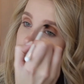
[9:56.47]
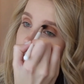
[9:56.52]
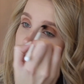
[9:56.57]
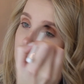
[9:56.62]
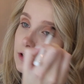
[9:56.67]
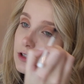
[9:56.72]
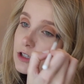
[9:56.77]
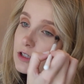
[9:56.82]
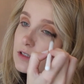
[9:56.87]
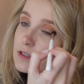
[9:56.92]
So
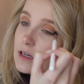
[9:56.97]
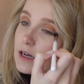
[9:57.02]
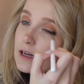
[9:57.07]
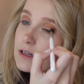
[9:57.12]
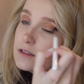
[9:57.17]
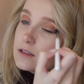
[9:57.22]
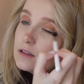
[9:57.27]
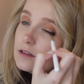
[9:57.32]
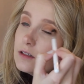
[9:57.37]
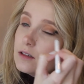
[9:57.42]
it just
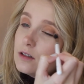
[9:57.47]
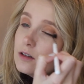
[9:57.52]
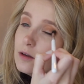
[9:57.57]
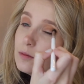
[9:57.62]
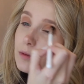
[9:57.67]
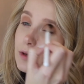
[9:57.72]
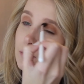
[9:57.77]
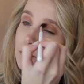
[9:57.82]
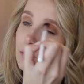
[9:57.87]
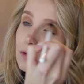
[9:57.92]
adds a
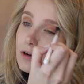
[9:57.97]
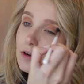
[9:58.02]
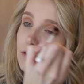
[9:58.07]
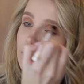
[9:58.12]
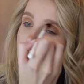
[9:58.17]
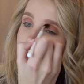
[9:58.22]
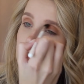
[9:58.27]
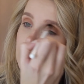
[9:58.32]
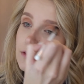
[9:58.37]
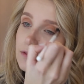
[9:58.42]
little bit more
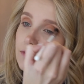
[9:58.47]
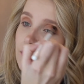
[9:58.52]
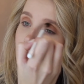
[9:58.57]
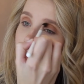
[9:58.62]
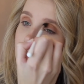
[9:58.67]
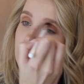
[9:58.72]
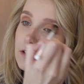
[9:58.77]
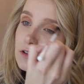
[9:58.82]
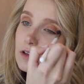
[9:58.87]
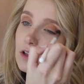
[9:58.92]
of a
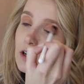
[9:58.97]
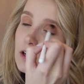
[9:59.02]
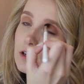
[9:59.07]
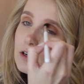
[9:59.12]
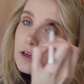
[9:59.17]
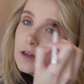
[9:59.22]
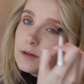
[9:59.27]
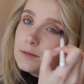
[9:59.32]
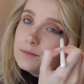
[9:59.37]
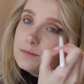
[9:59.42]
defined
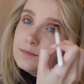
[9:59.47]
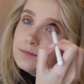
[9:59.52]
look.